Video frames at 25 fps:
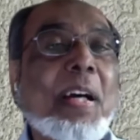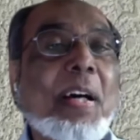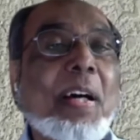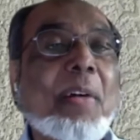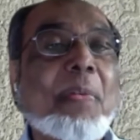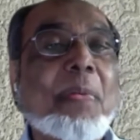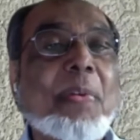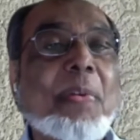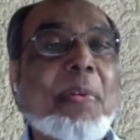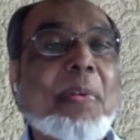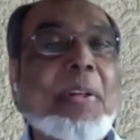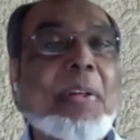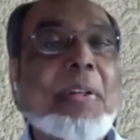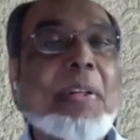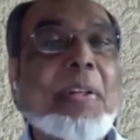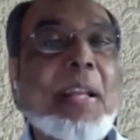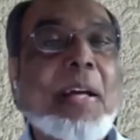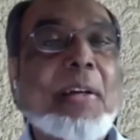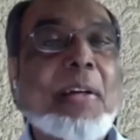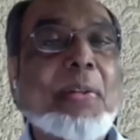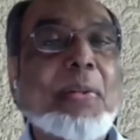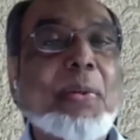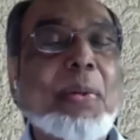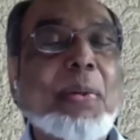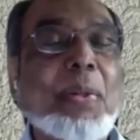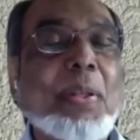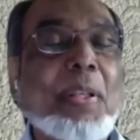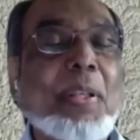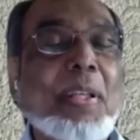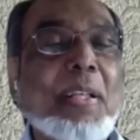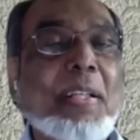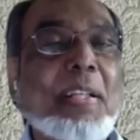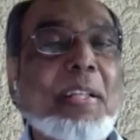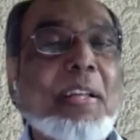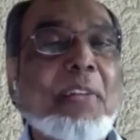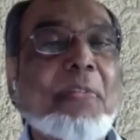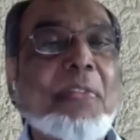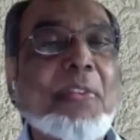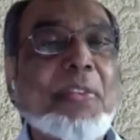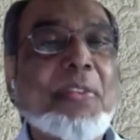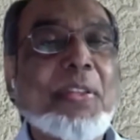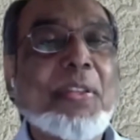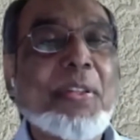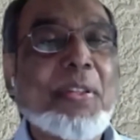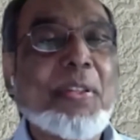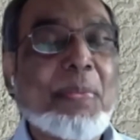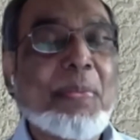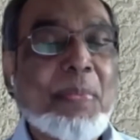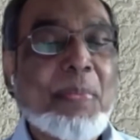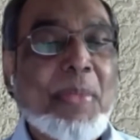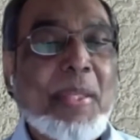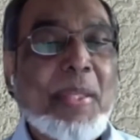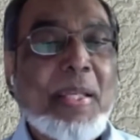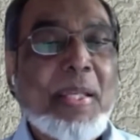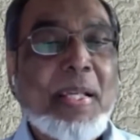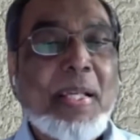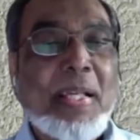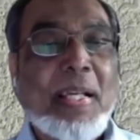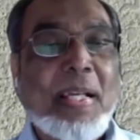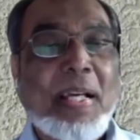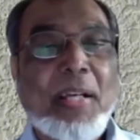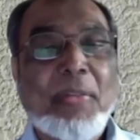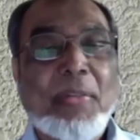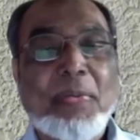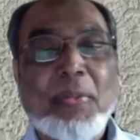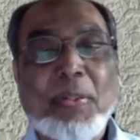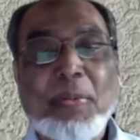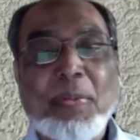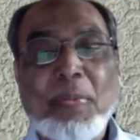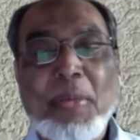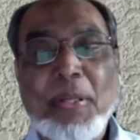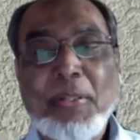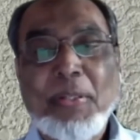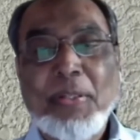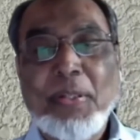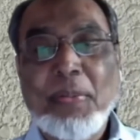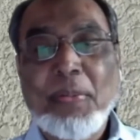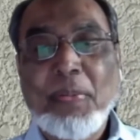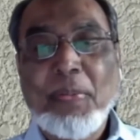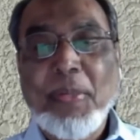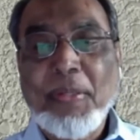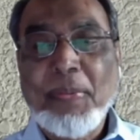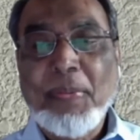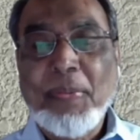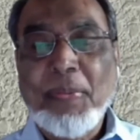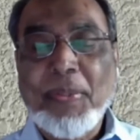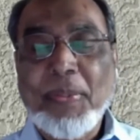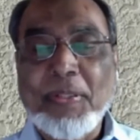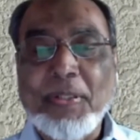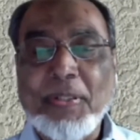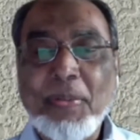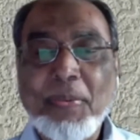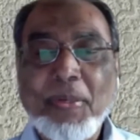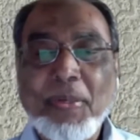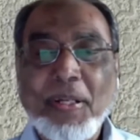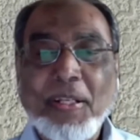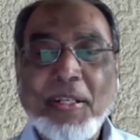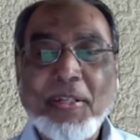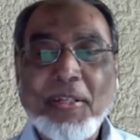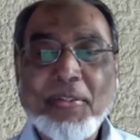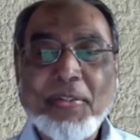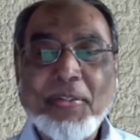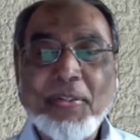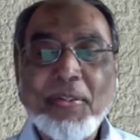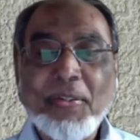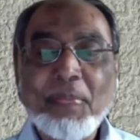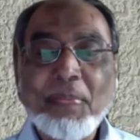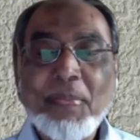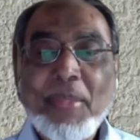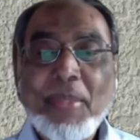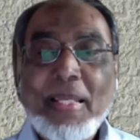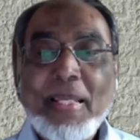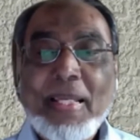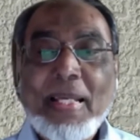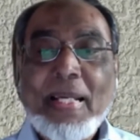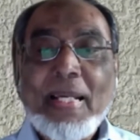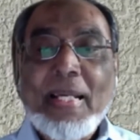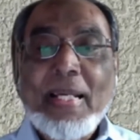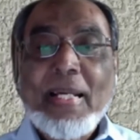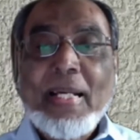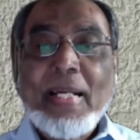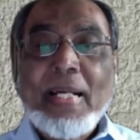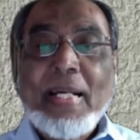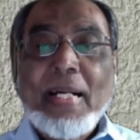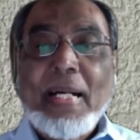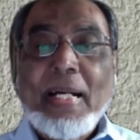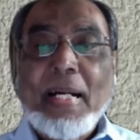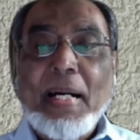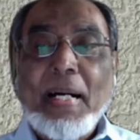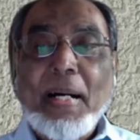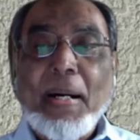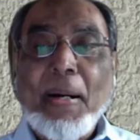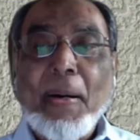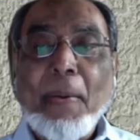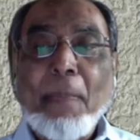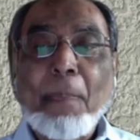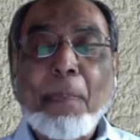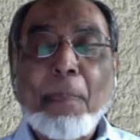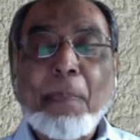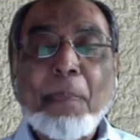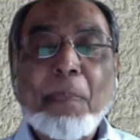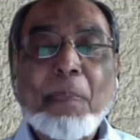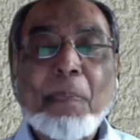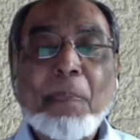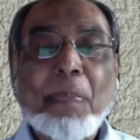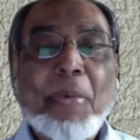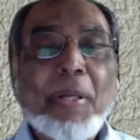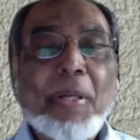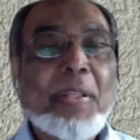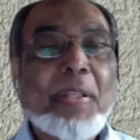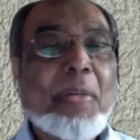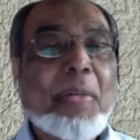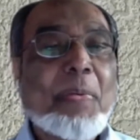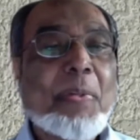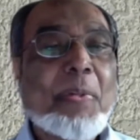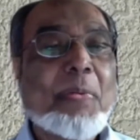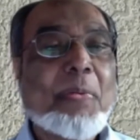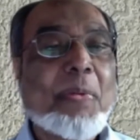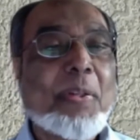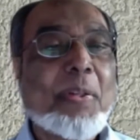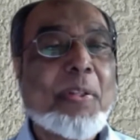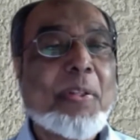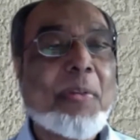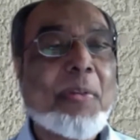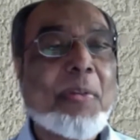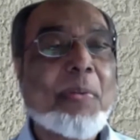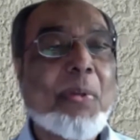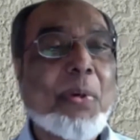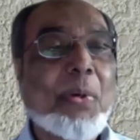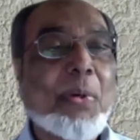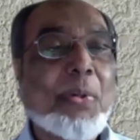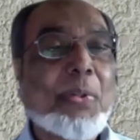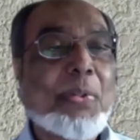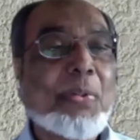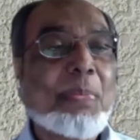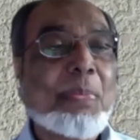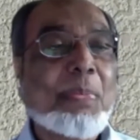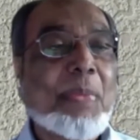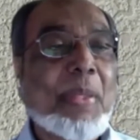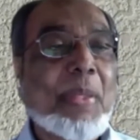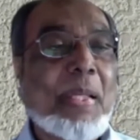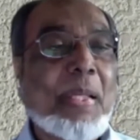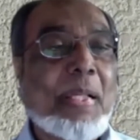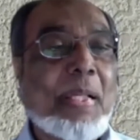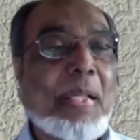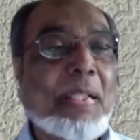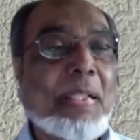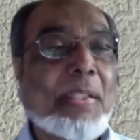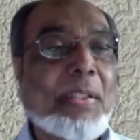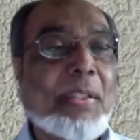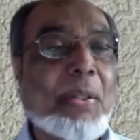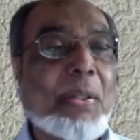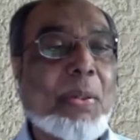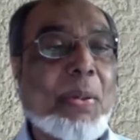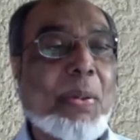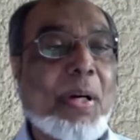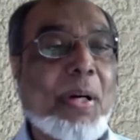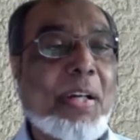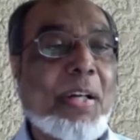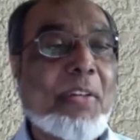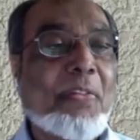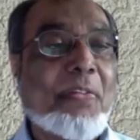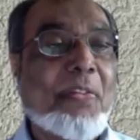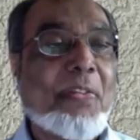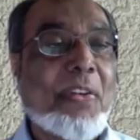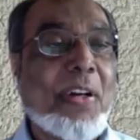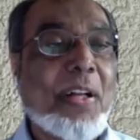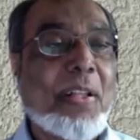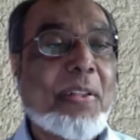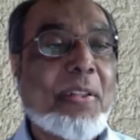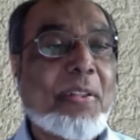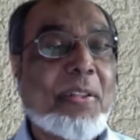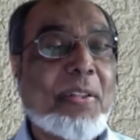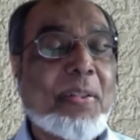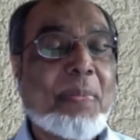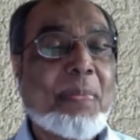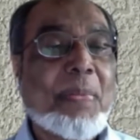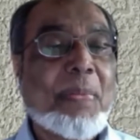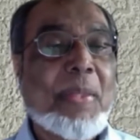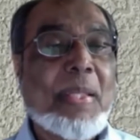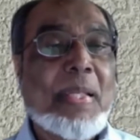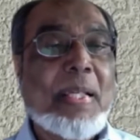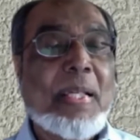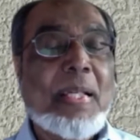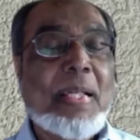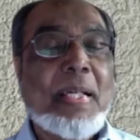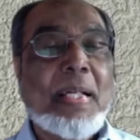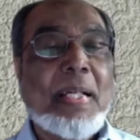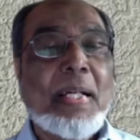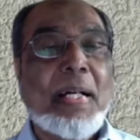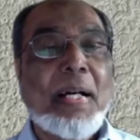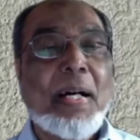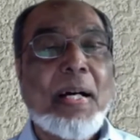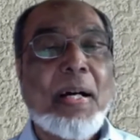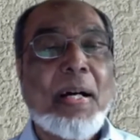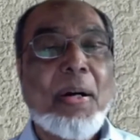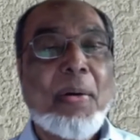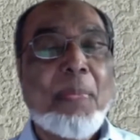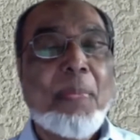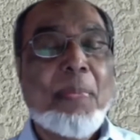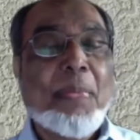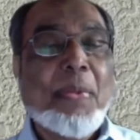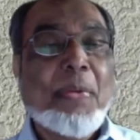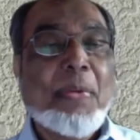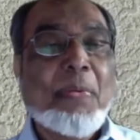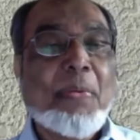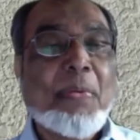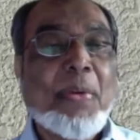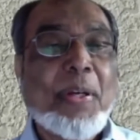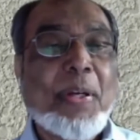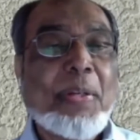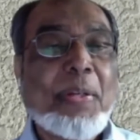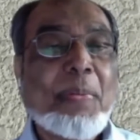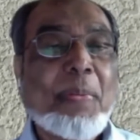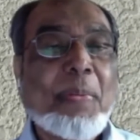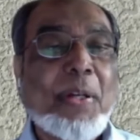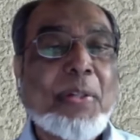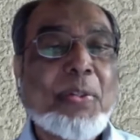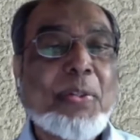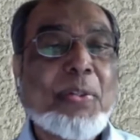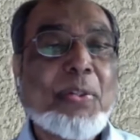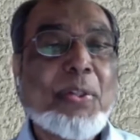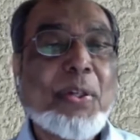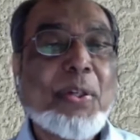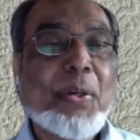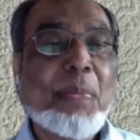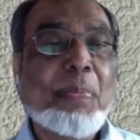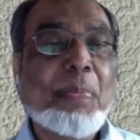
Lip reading: have intellectual deficit, as was mentioned by Brother Kamal Hassan. But he was one of those, I felt very much